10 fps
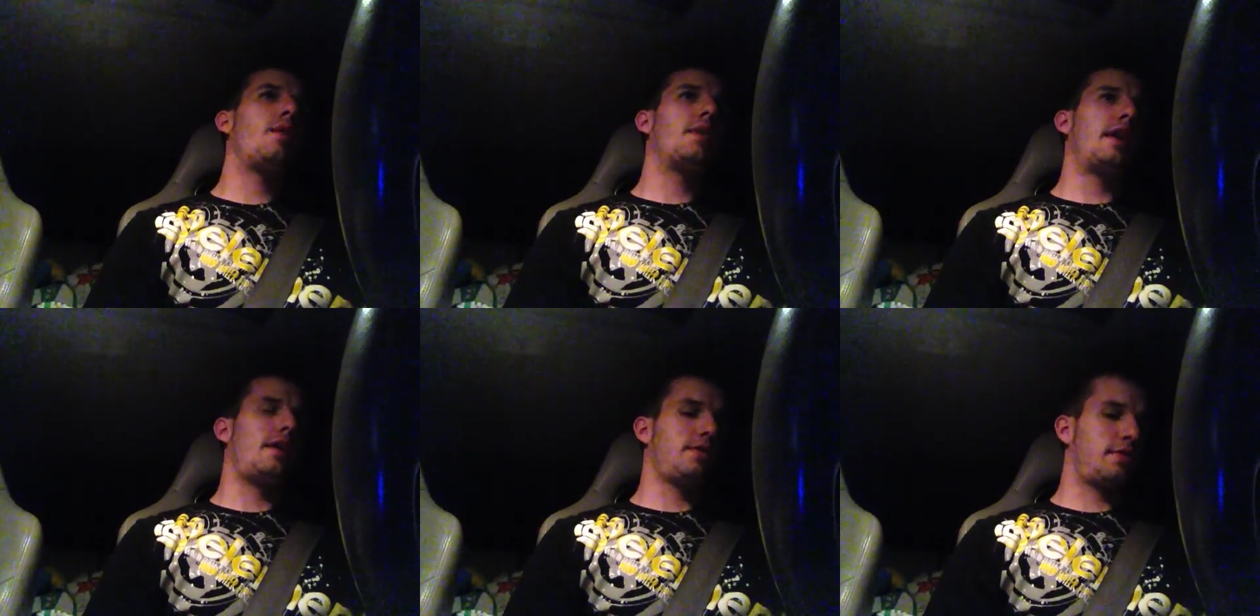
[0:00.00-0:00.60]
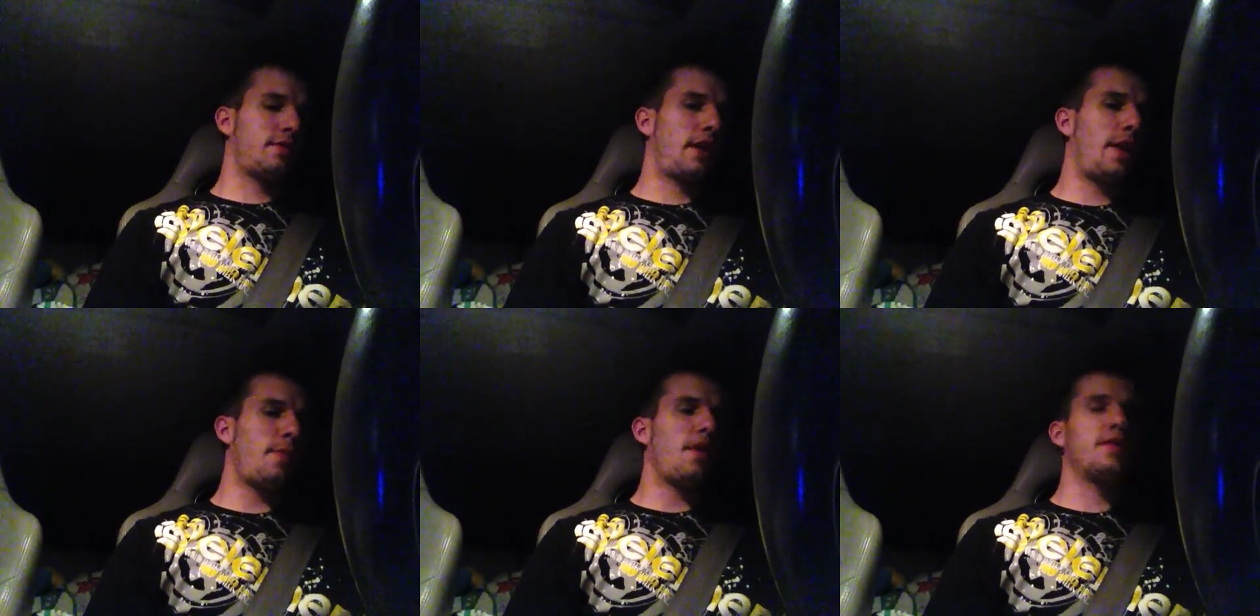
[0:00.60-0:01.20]
What else?
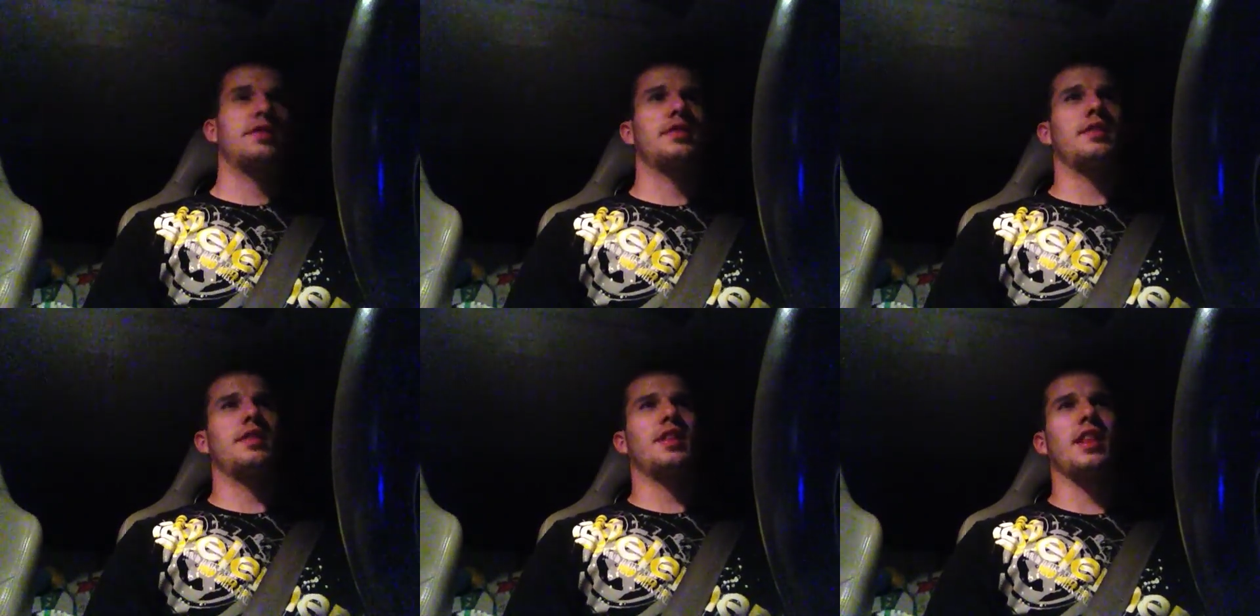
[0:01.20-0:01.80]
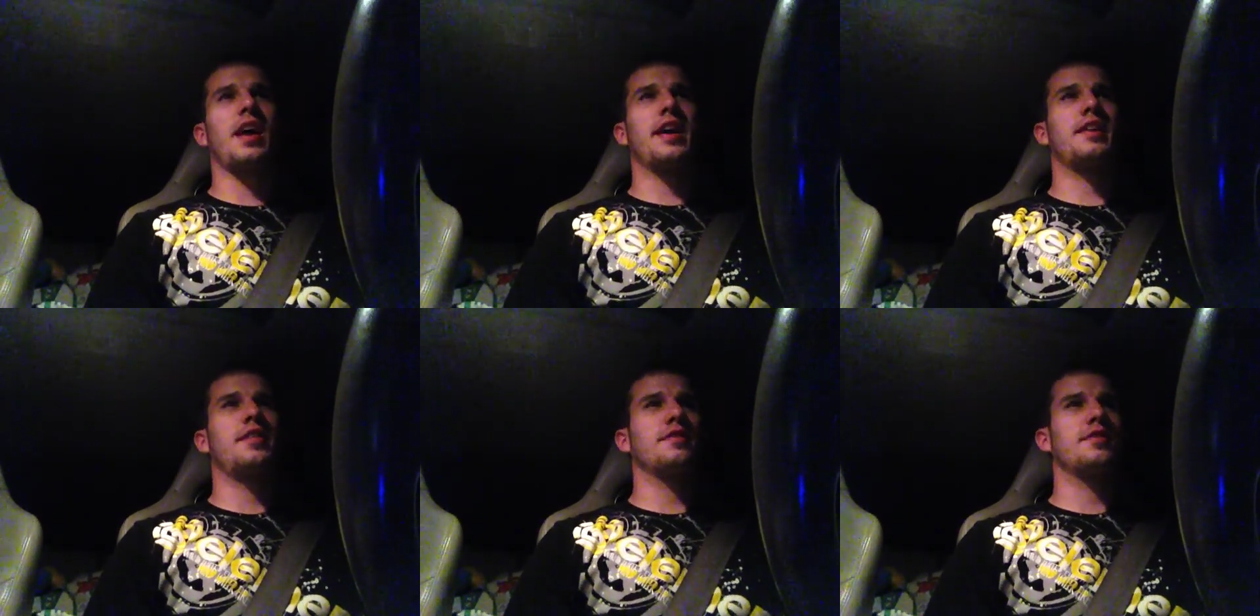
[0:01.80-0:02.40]
Kmart and the
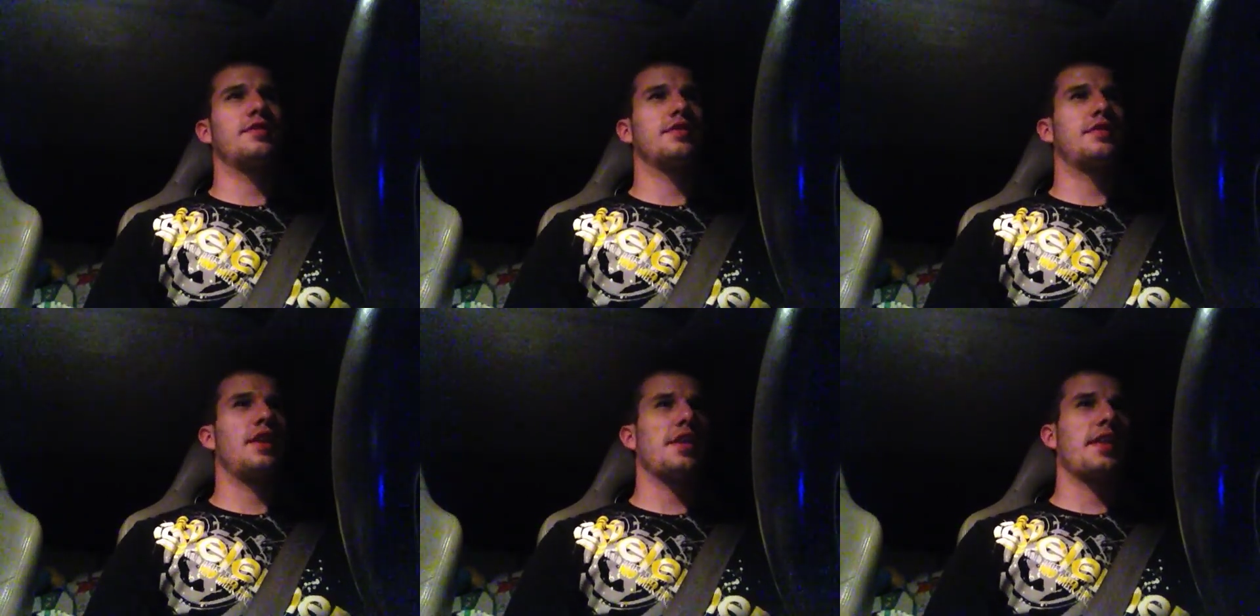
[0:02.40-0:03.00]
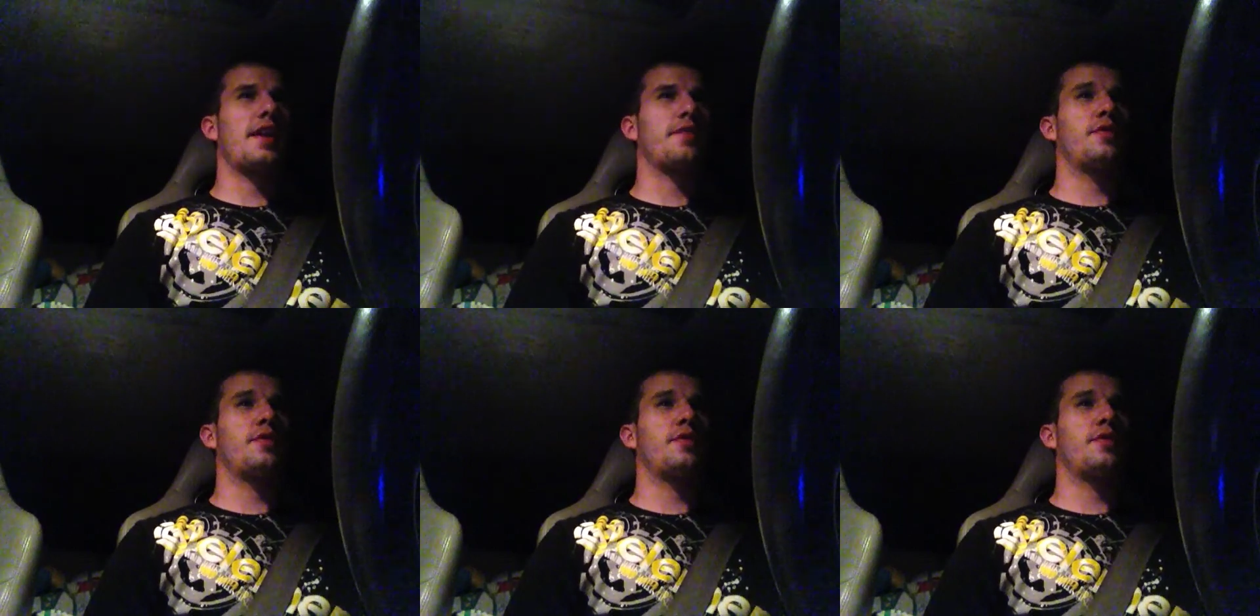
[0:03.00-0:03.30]
like, you'll see all that.